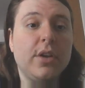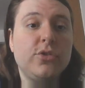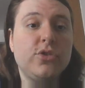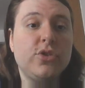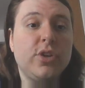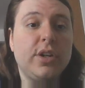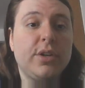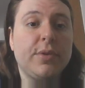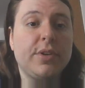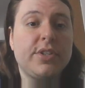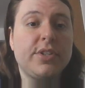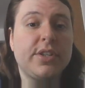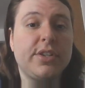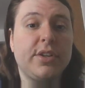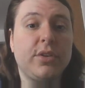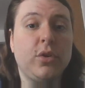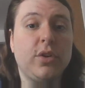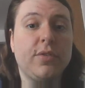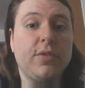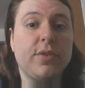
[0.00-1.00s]
John agrees that
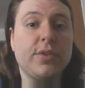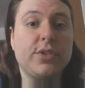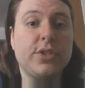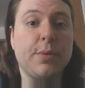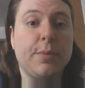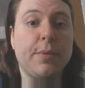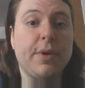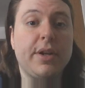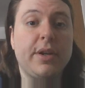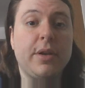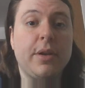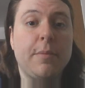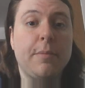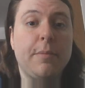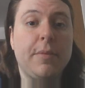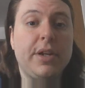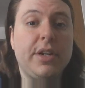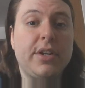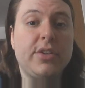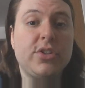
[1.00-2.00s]
they'll look for someone,
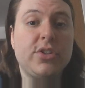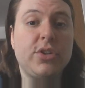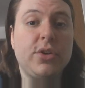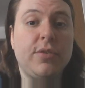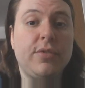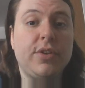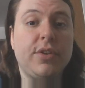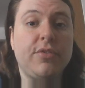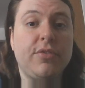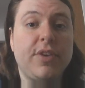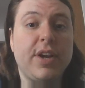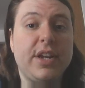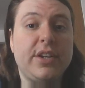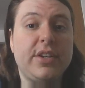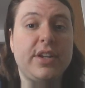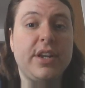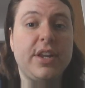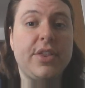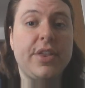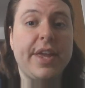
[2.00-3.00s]
but he doesn't know if they'll find
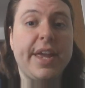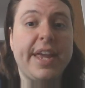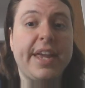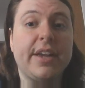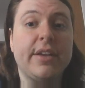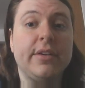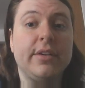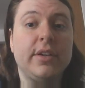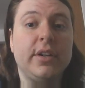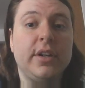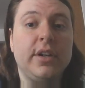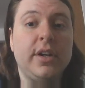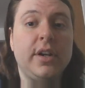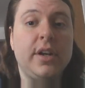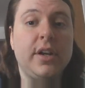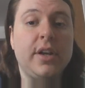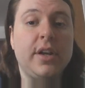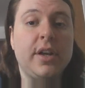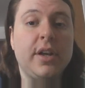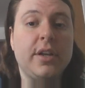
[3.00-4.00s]
anything,
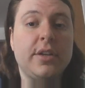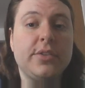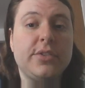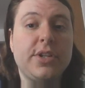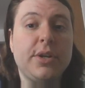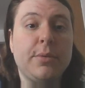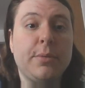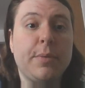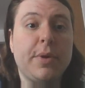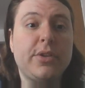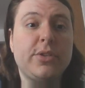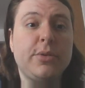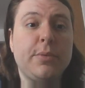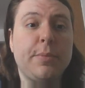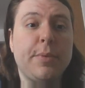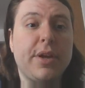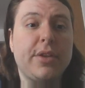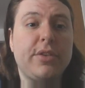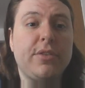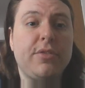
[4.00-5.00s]
Sam reminds him
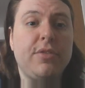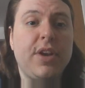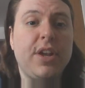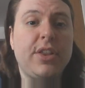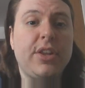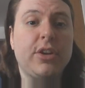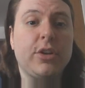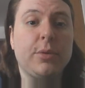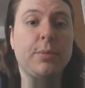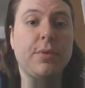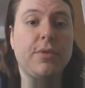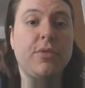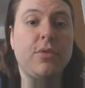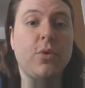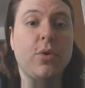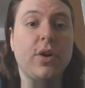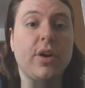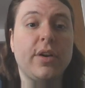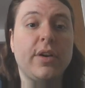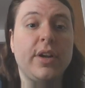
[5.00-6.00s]
about the faith healer
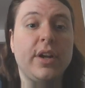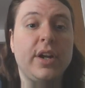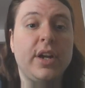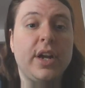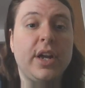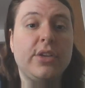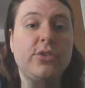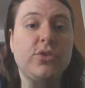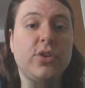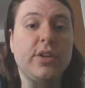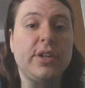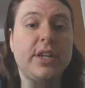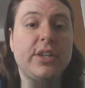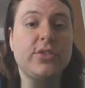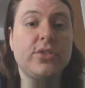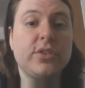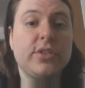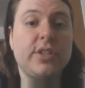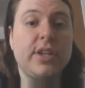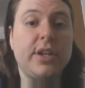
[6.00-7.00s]
before, and John
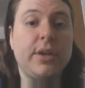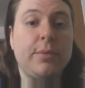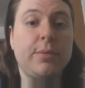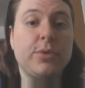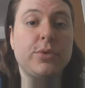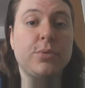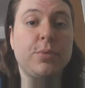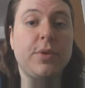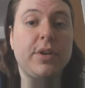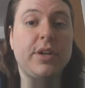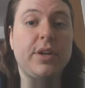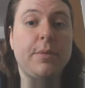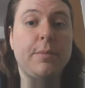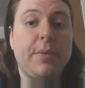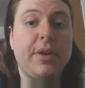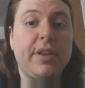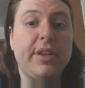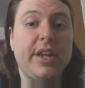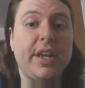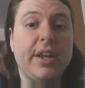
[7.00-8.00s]
answers that it was one in a
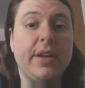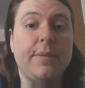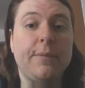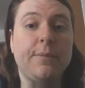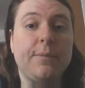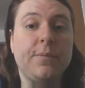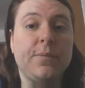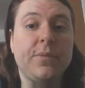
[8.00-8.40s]
million.